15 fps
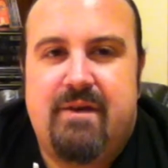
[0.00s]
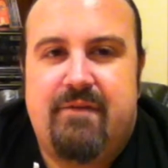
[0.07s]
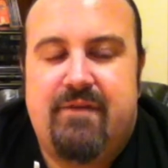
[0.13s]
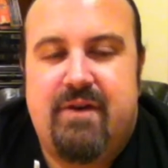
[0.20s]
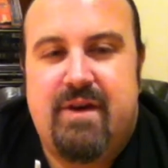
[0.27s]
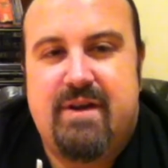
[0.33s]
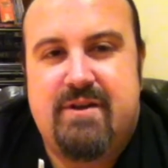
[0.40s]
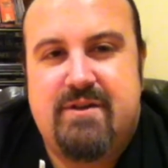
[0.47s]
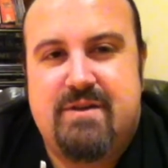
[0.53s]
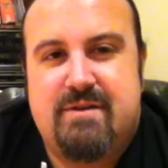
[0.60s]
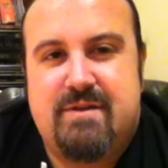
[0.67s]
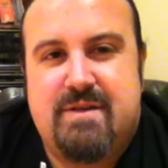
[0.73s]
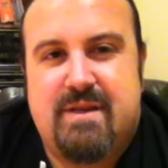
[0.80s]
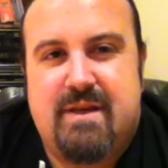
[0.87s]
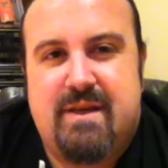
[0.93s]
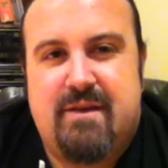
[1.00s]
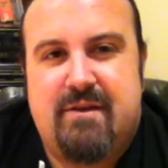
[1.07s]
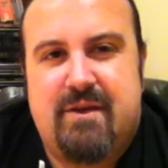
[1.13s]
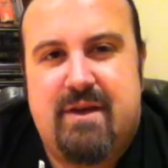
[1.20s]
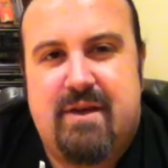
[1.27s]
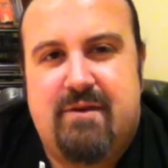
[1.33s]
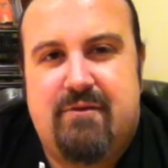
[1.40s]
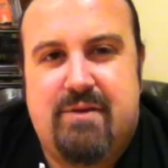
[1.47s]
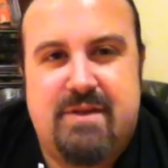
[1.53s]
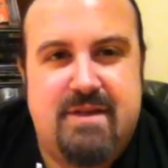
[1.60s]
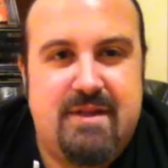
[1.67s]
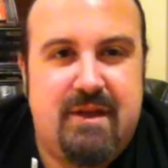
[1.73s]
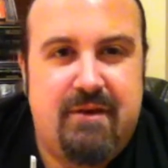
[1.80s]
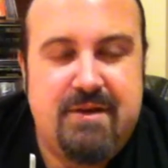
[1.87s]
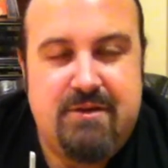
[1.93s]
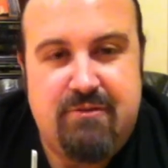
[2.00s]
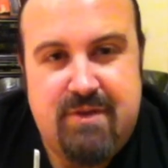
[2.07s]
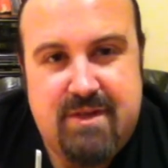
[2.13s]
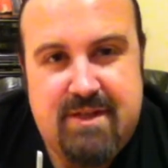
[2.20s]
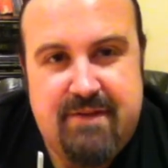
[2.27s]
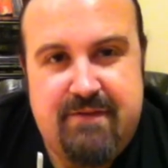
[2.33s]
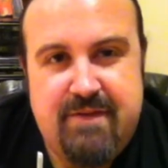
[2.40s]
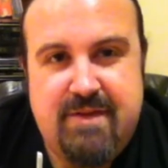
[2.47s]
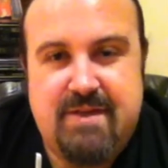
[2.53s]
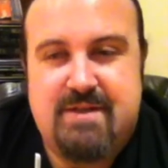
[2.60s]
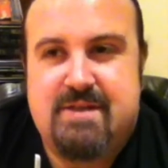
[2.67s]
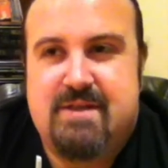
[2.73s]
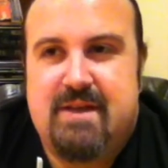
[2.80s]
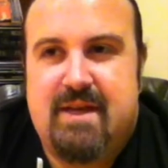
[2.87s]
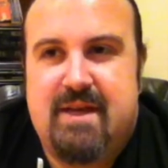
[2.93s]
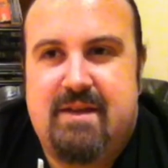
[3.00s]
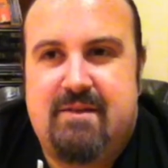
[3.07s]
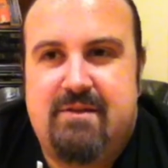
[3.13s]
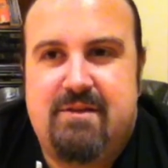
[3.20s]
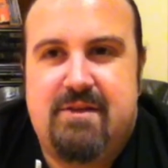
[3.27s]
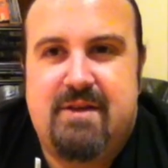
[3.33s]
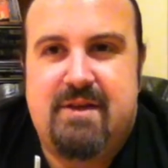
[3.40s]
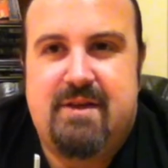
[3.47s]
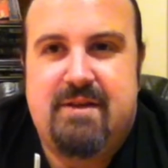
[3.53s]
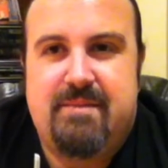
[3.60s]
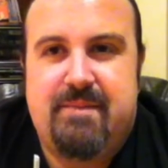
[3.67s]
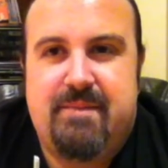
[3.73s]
for ages I was thinking, okay, noticing all these differences as a kid, like the